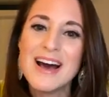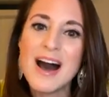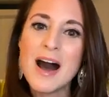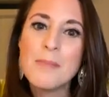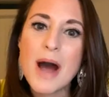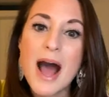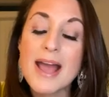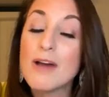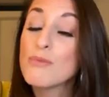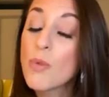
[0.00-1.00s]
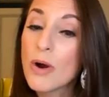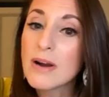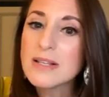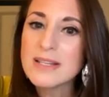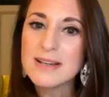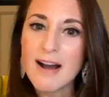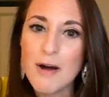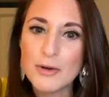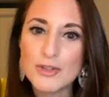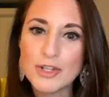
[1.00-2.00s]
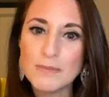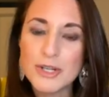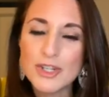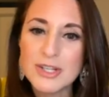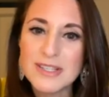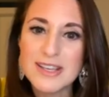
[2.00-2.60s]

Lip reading: I have worked in college admissions